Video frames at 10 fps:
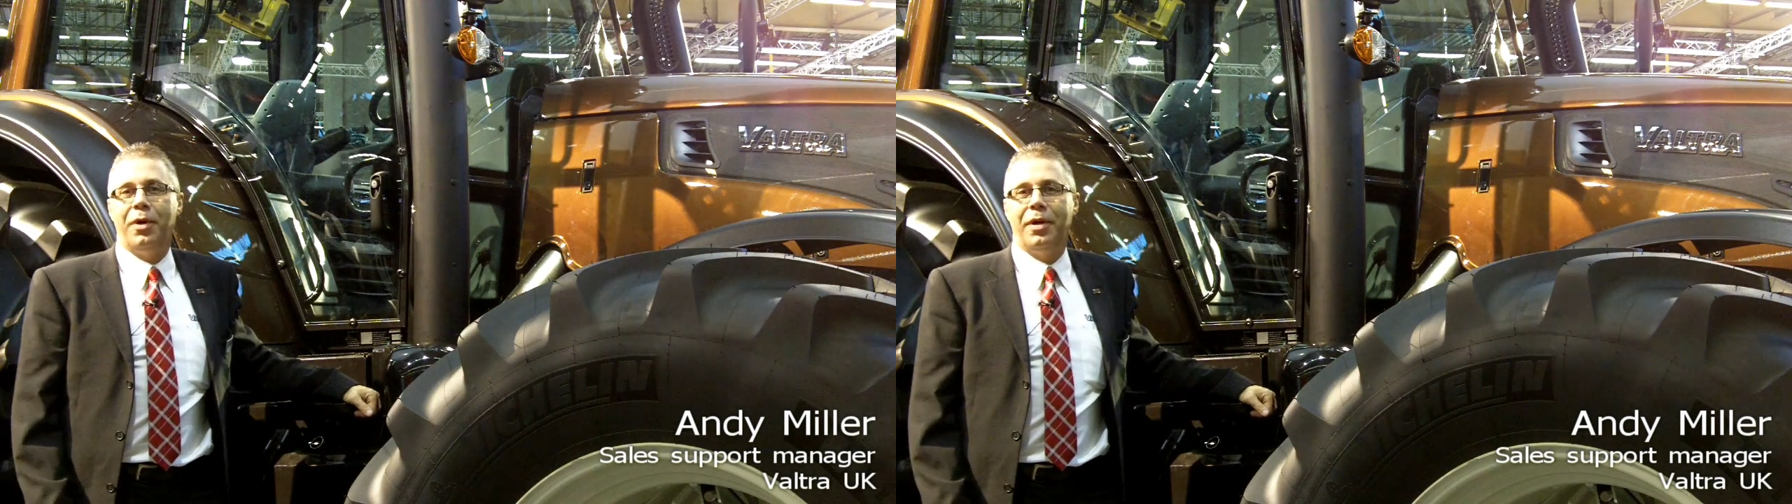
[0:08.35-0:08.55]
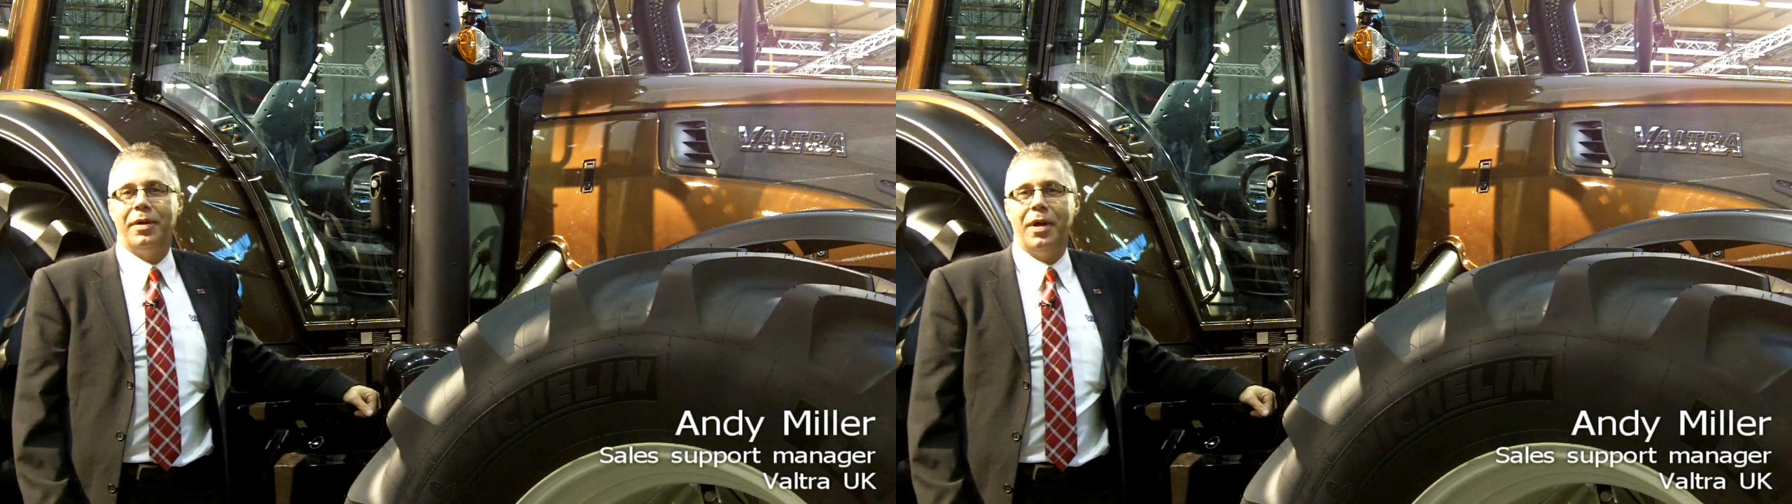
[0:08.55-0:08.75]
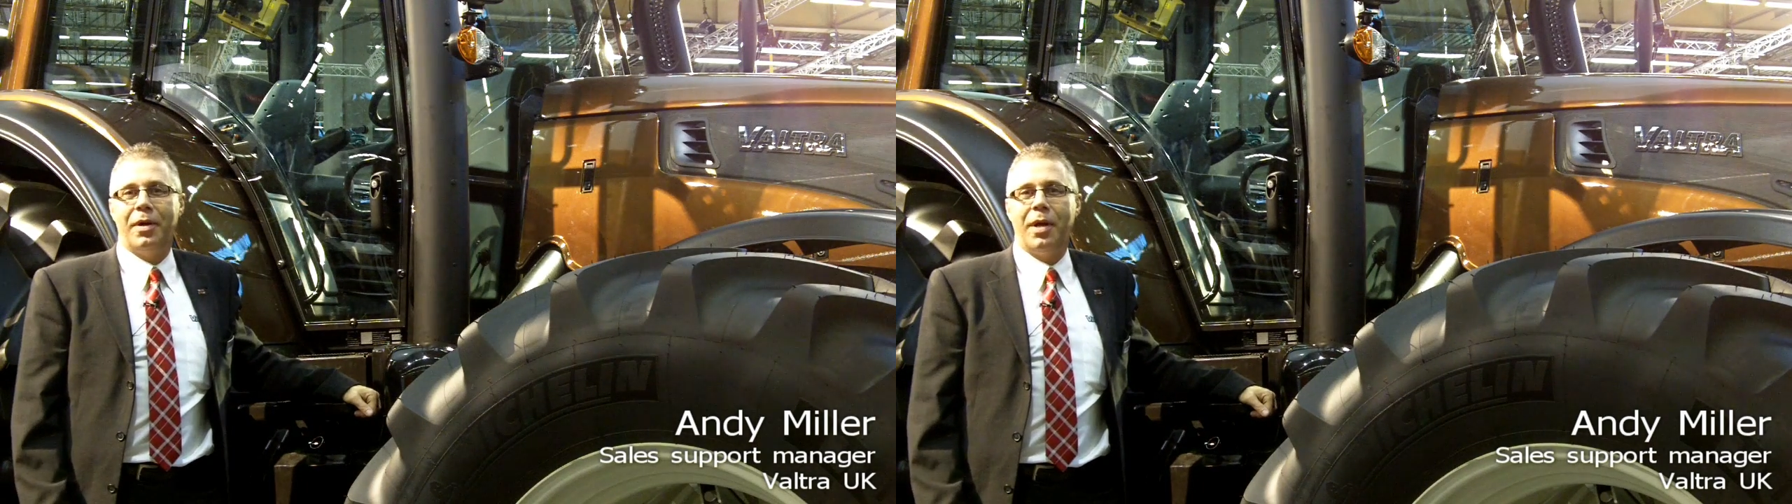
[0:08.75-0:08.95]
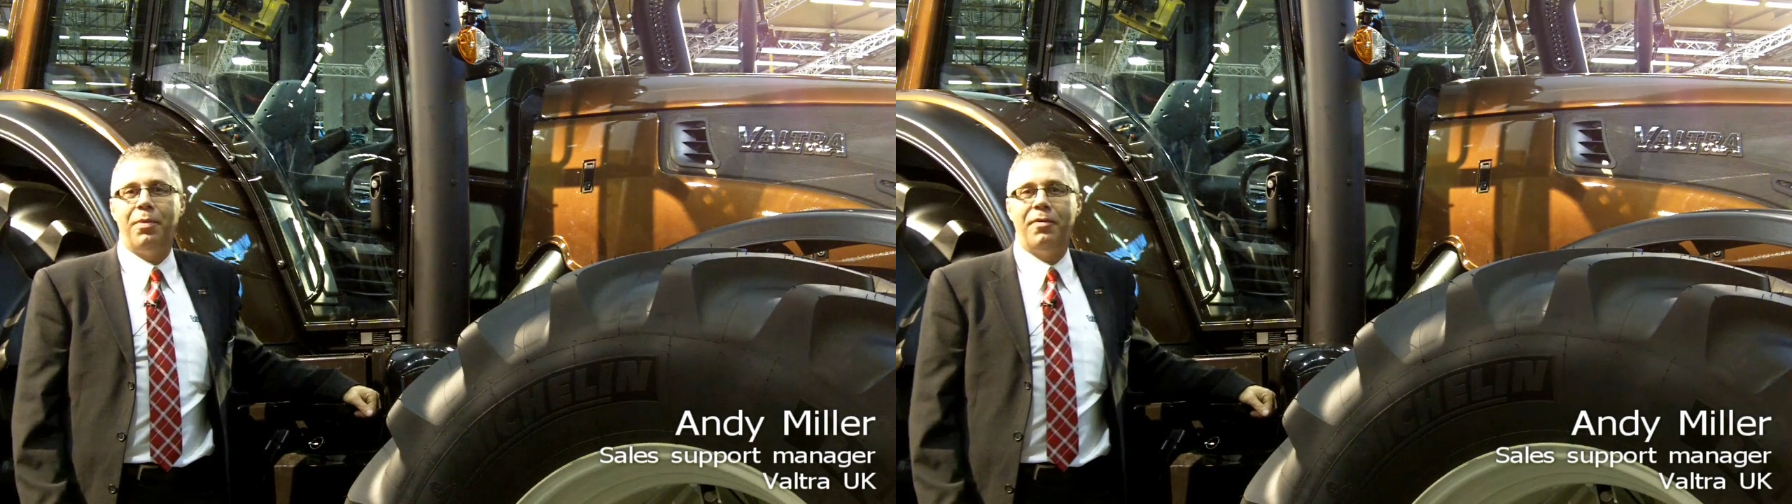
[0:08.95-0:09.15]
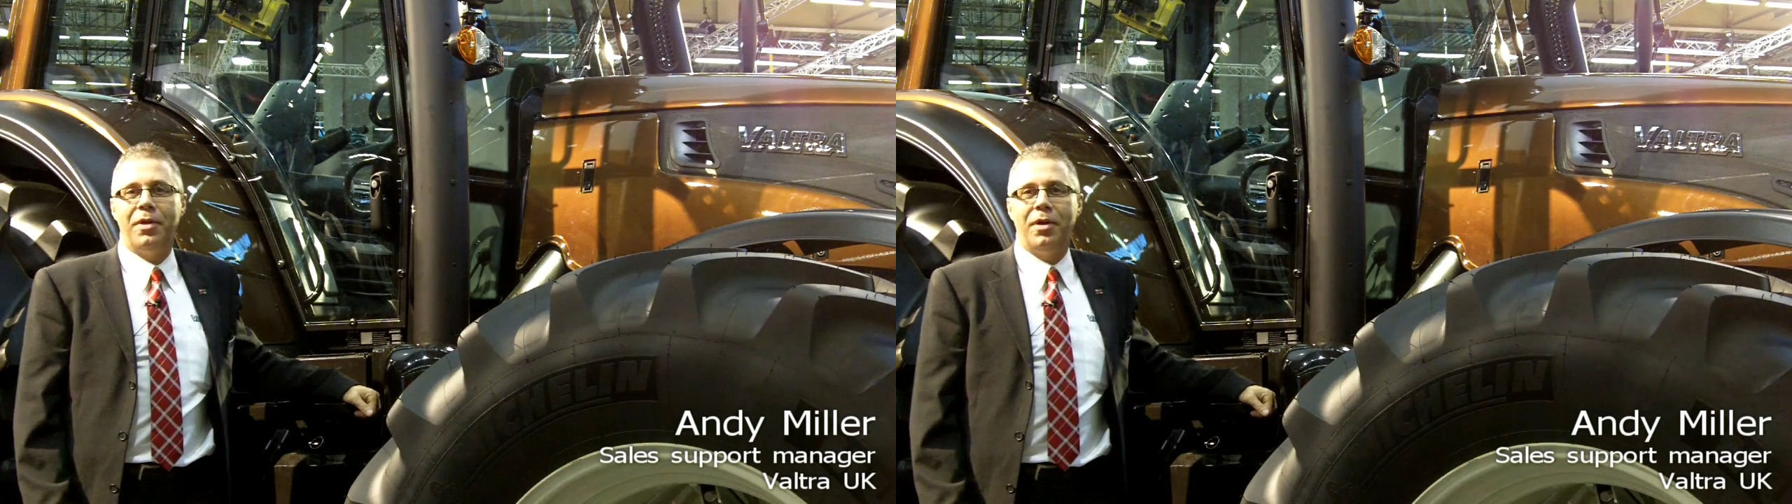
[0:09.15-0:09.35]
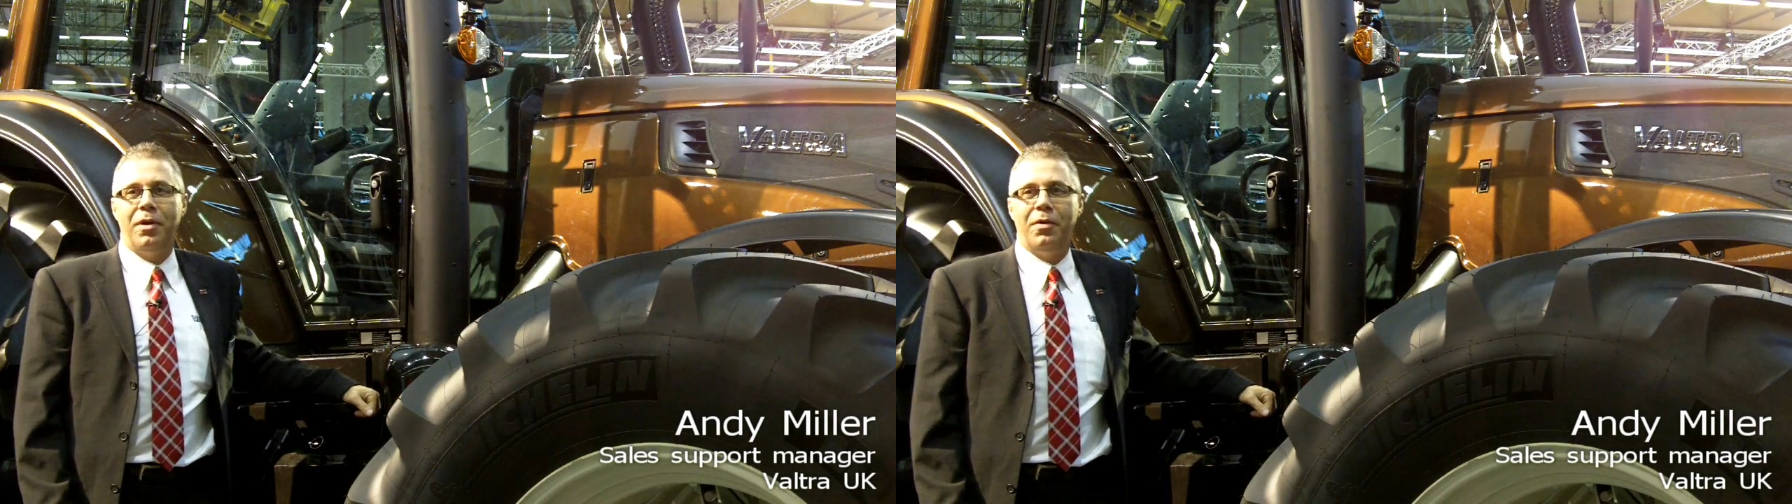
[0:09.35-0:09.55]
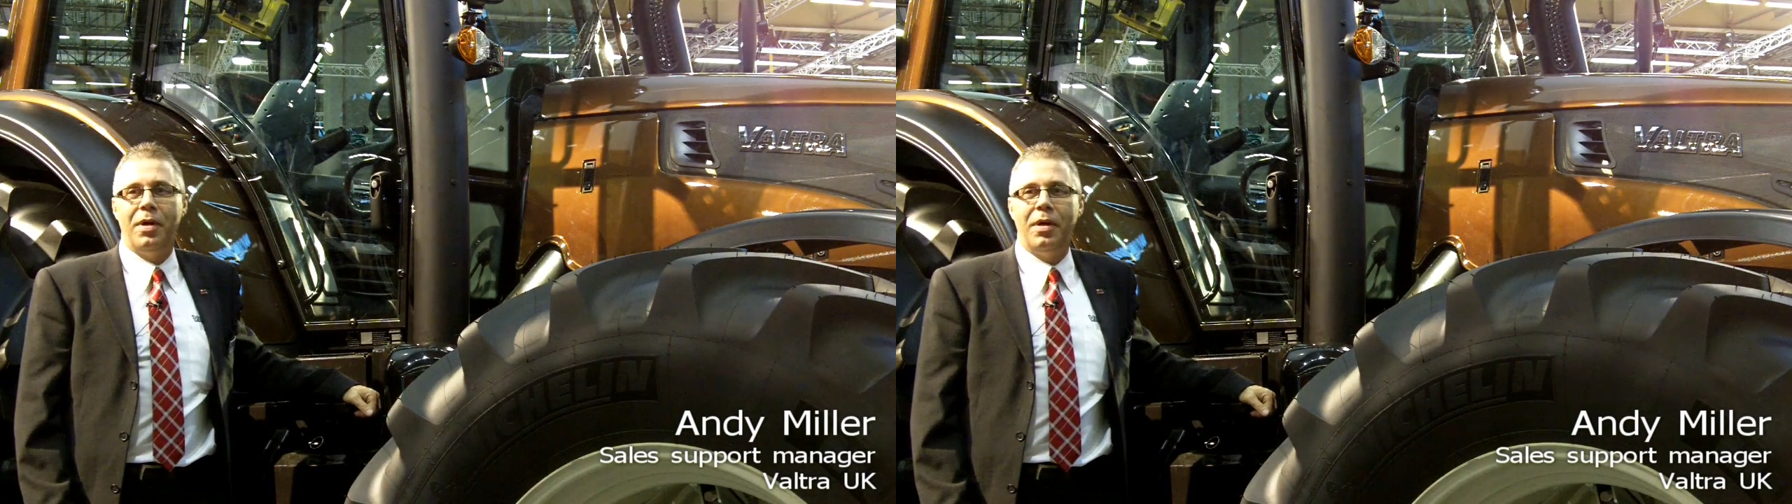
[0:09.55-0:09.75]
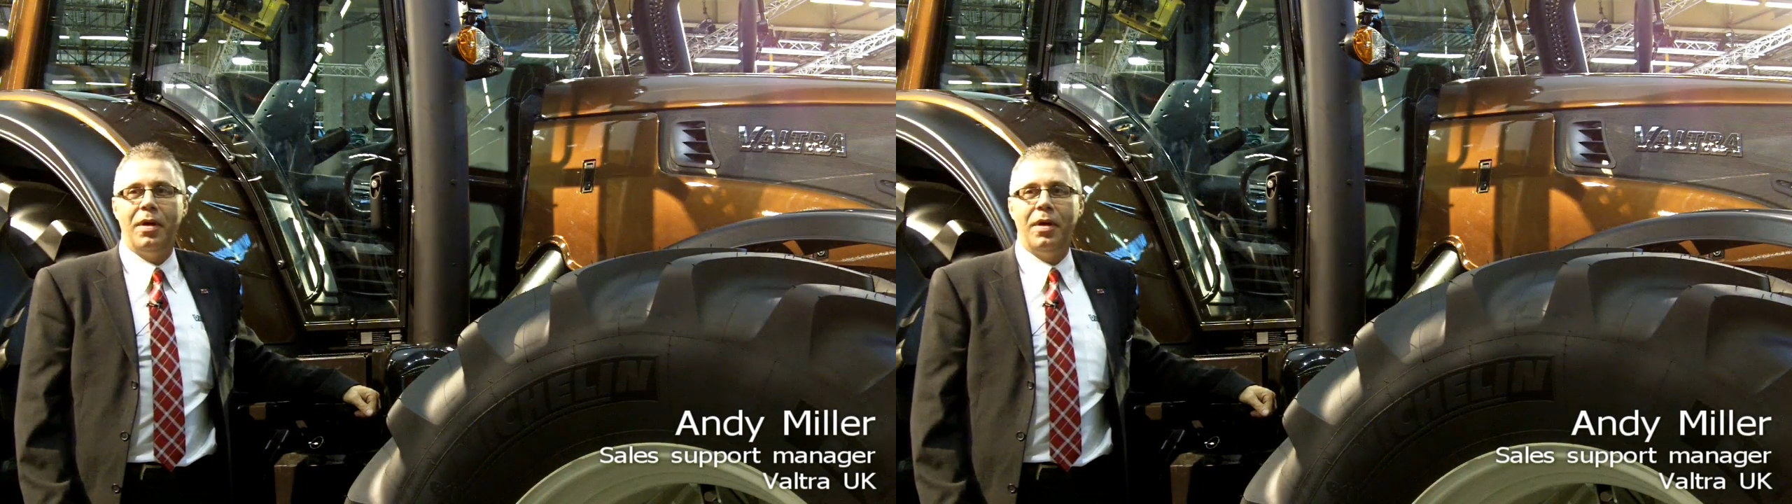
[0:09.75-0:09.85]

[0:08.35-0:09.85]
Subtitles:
a couple of the new